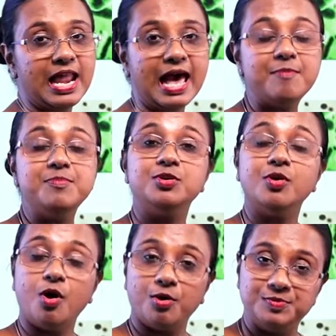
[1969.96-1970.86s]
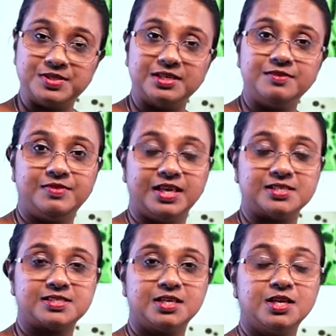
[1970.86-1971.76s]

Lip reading: lab to observe these.